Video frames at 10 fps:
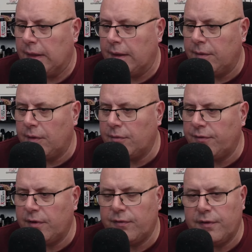Not a
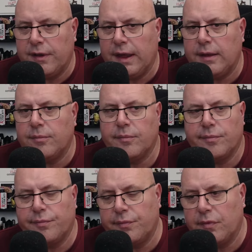review for you today,
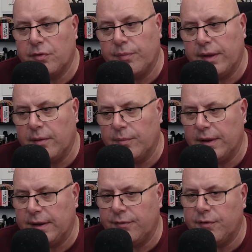something
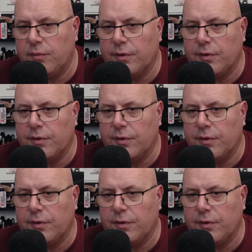completely different.